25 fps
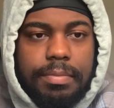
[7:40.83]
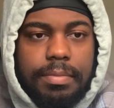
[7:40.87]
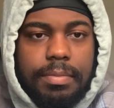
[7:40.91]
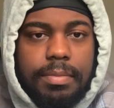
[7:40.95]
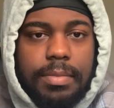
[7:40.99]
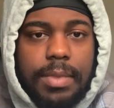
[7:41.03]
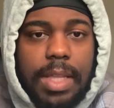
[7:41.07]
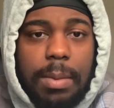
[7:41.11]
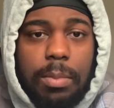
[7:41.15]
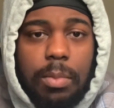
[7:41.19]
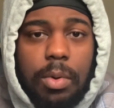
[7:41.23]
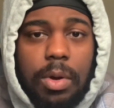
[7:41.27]

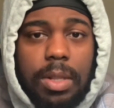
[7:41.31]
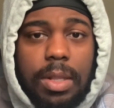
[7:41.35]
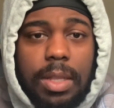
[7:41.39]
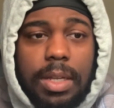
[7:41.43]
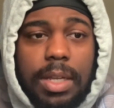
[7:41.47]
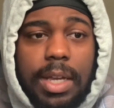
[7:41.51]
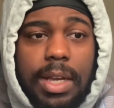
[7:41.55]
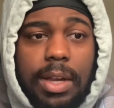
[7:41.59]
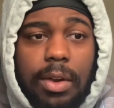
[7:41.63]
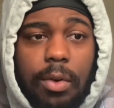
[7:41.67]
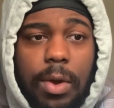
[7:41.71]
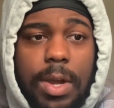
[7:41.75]
that boy
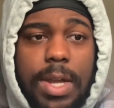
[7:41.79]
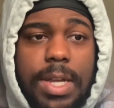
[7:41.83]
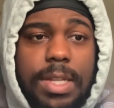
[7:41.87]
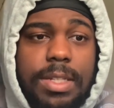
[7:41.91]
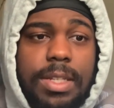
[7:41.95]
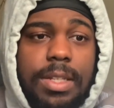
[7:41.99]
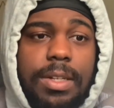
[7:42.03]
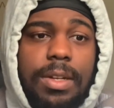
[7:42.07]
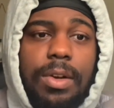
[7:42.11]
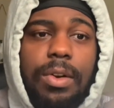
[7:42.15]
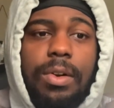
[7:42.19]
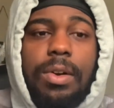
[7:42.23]
looking
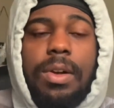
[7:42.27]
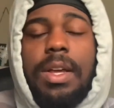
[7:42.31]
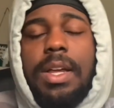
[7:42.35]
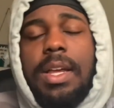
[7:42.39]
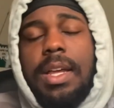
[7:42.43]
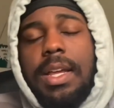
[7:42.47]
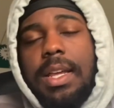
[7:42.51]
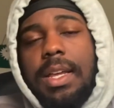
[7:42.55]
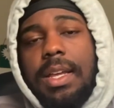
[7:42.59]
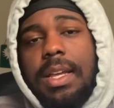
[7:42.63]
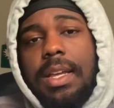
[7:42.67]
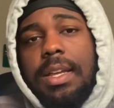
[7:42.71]
crazy though.
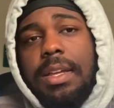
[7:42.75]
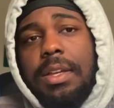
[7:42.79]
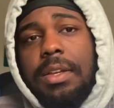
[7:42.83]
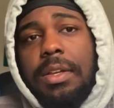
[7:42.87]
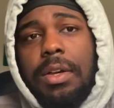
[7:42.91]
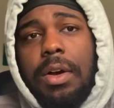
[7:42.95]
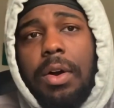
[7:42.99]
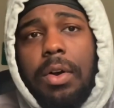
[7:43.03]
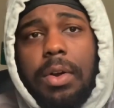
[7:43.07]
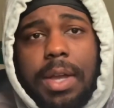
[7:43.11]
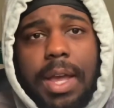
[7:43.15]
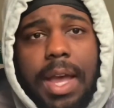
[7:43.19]

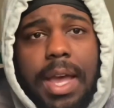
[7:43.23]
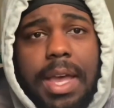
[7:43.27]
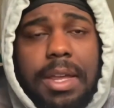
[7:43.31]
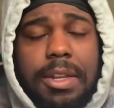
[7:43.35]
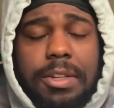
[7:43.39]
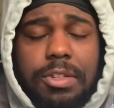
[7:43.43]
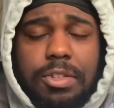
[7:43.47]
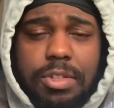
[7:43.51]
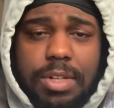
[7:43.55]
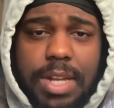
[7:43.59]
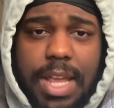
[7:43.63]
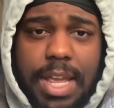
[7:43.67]
Okay,
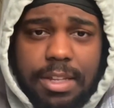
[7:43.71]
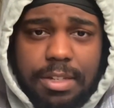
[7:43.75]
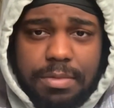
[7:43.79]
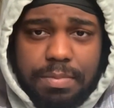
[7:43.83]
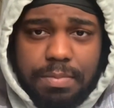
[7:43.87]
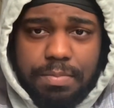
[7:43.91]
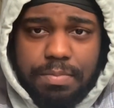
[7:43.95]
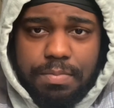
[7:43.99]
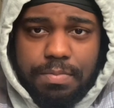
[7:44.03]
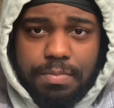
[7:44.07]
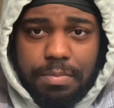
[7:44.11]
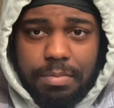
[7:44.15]
so that's
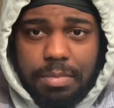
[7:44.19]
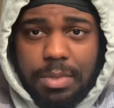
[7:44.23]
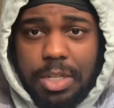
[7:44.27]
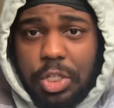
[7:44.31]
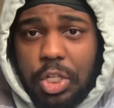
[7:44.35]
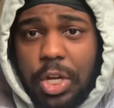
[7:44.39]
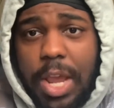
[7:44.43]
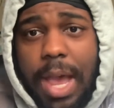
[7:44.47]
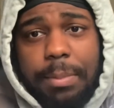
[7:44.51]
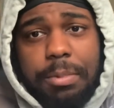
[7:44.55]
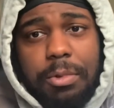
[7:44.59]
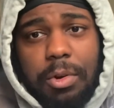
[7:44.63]
the
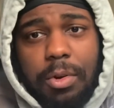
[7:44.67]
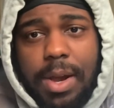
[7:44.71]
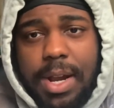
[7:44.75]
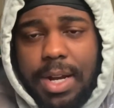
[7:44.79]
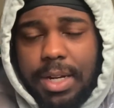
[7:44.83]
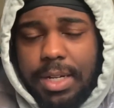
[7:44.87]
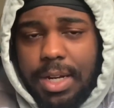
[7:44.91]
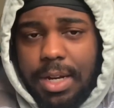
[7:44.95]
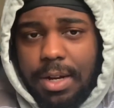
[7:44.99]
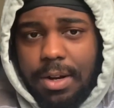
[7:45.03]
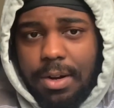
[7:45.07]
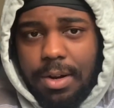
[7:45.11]
chapter
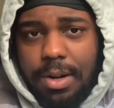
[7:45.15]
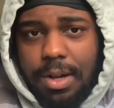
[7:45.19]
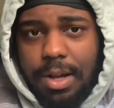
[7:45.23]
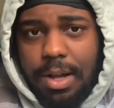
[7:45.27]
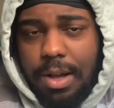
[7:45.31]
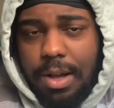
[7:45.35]
right there.